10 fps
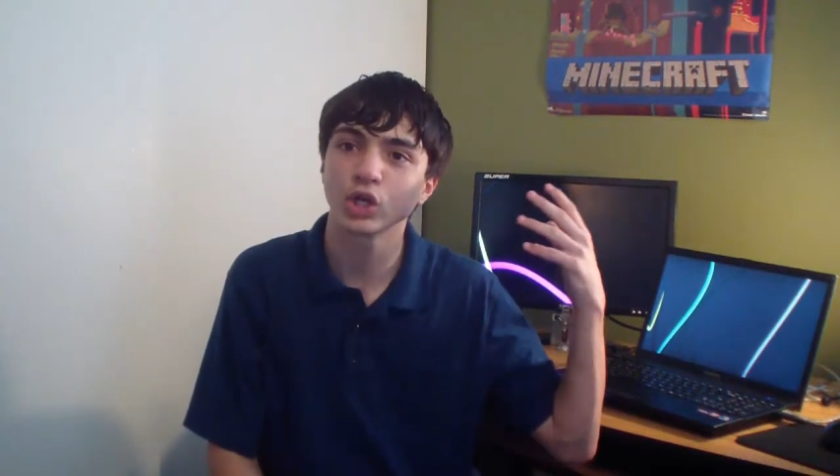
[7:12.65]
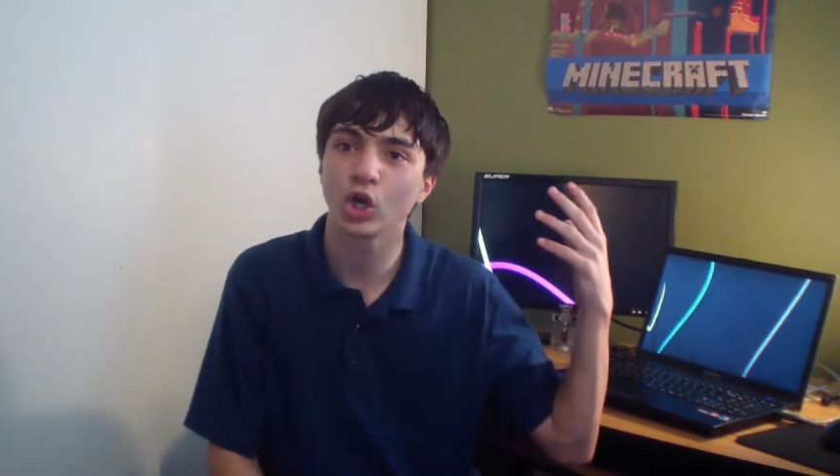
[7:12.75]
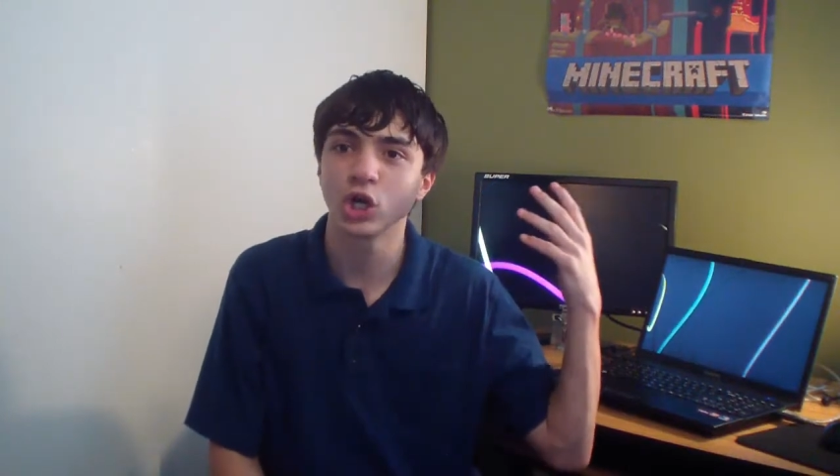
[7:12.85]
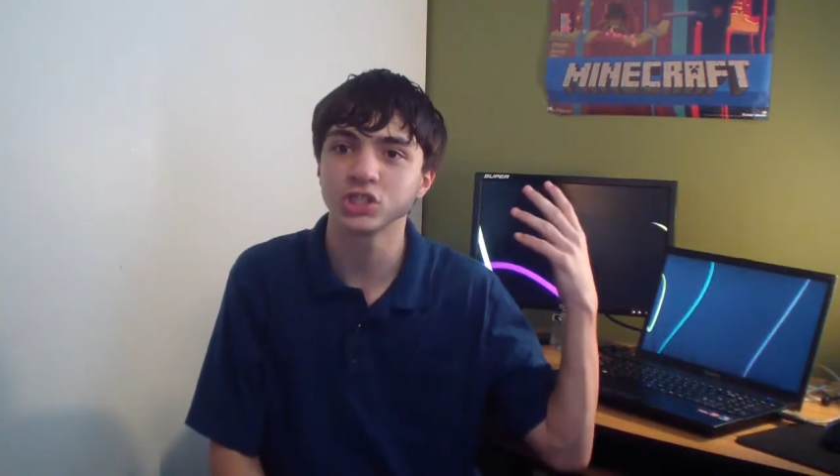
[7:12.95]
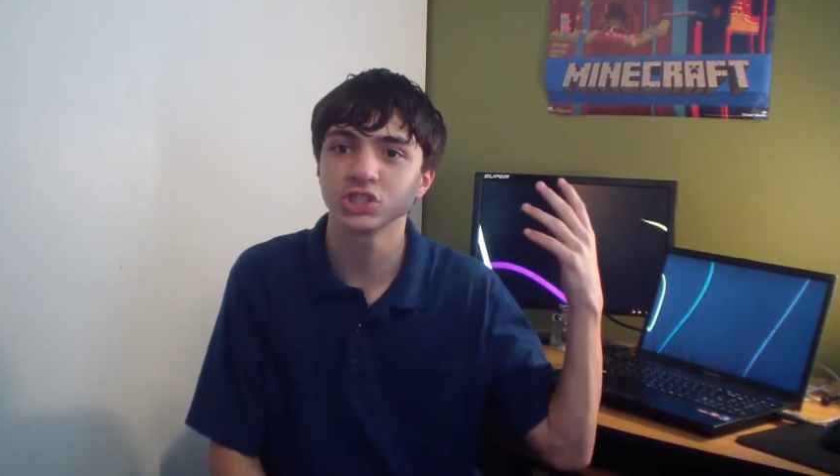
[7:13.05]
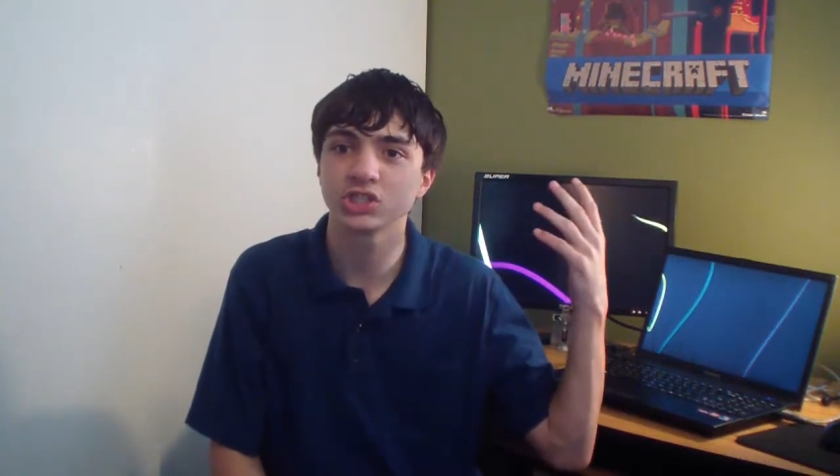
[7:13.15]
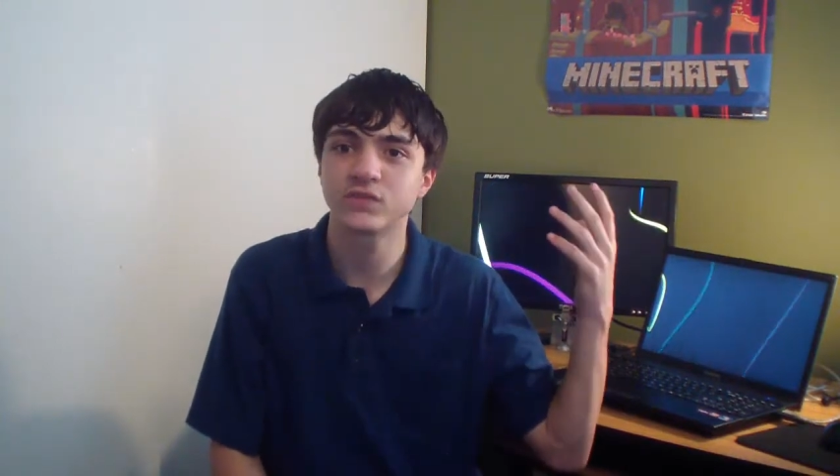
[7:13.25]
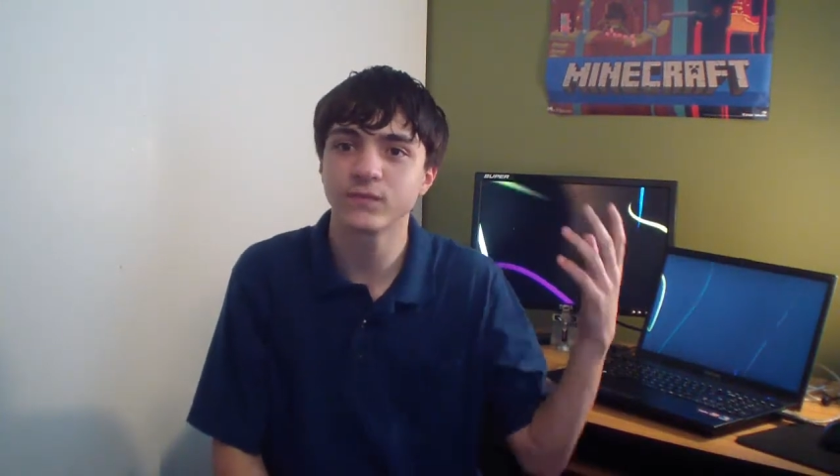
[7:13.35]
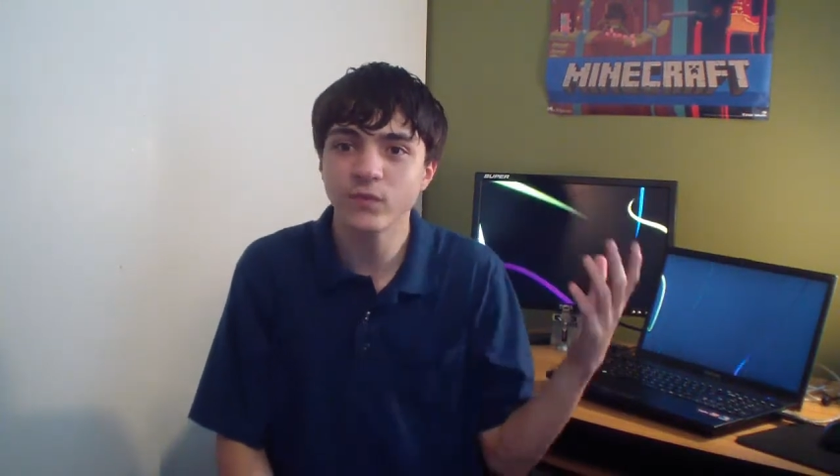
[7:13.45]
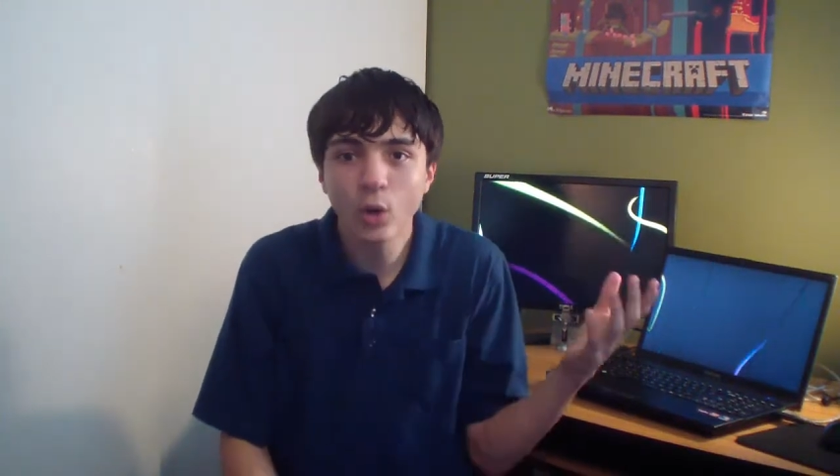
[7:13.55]

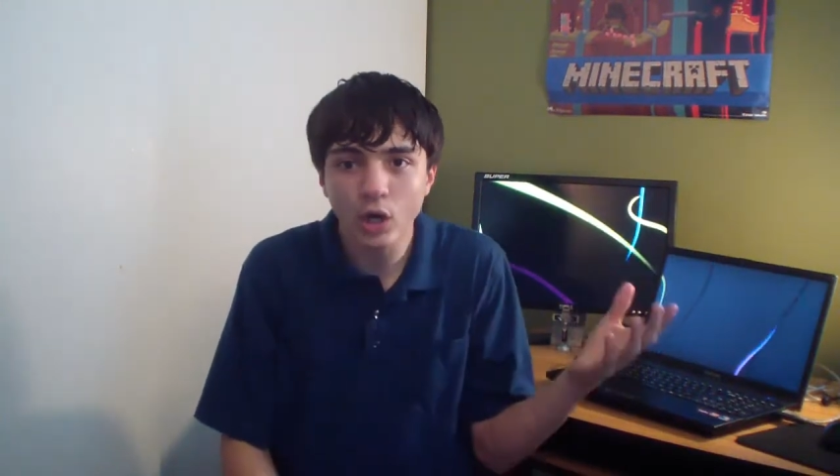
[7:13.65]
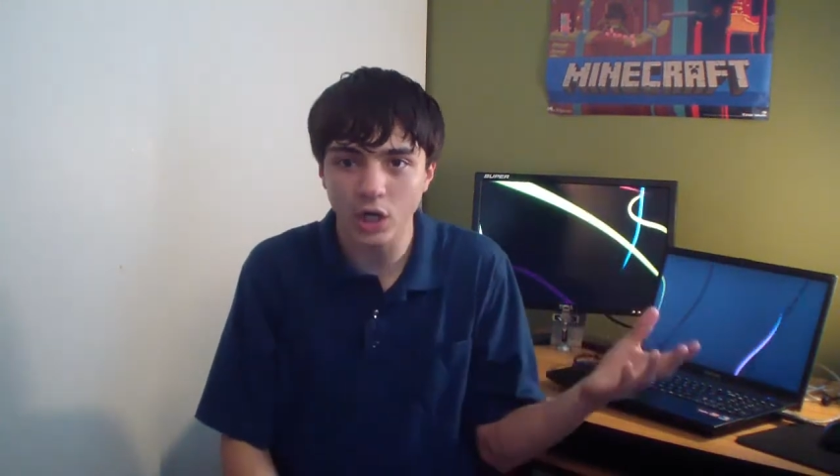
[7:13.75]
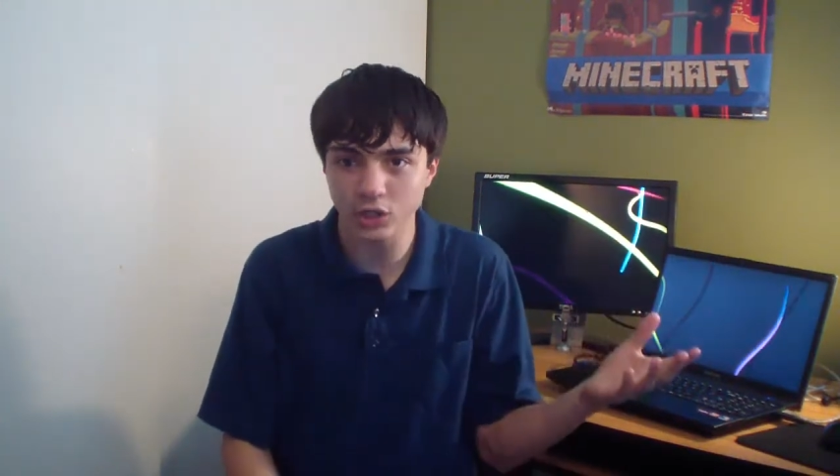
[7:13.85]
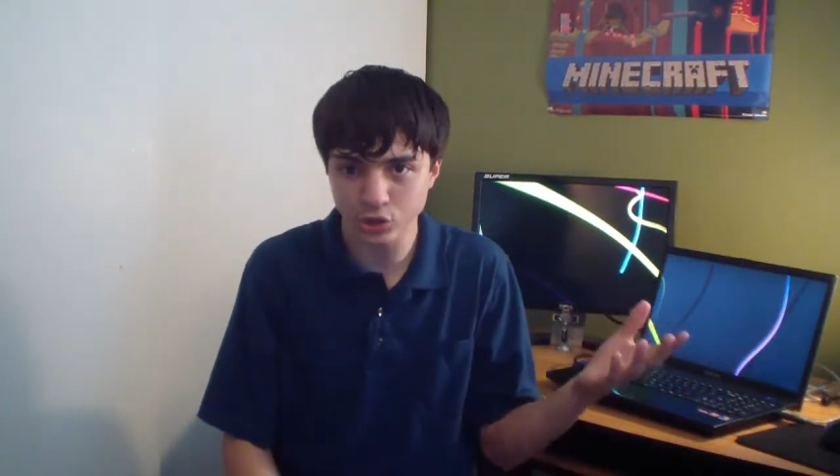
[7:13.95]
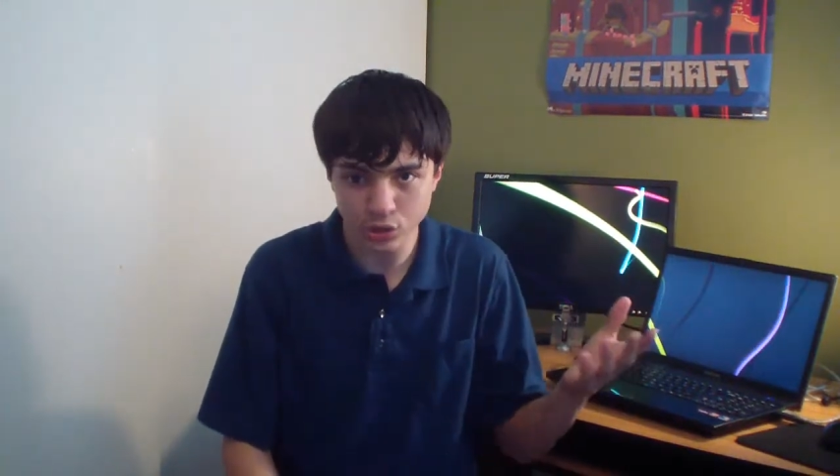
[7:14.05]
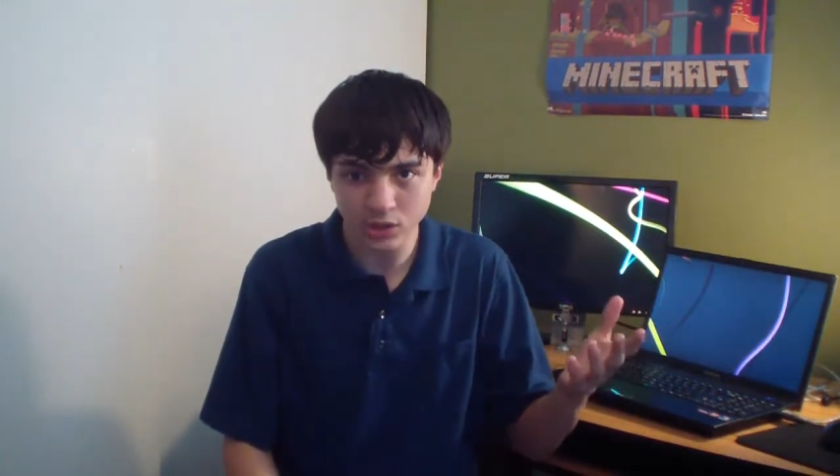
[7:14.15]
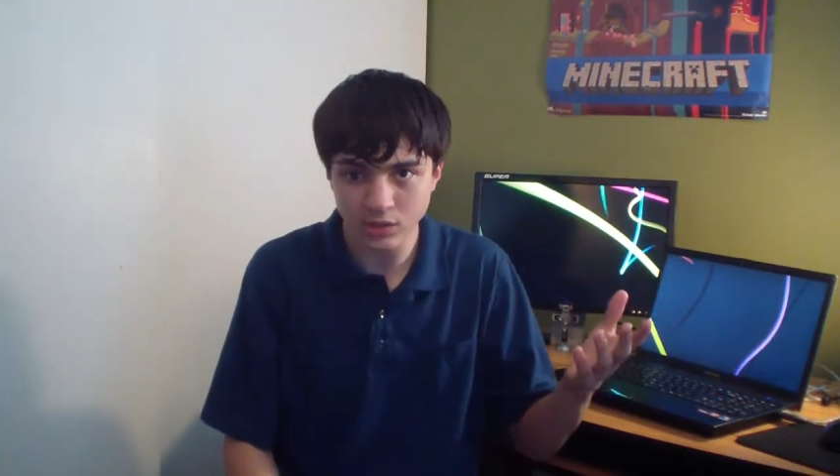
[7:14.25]
costs $400.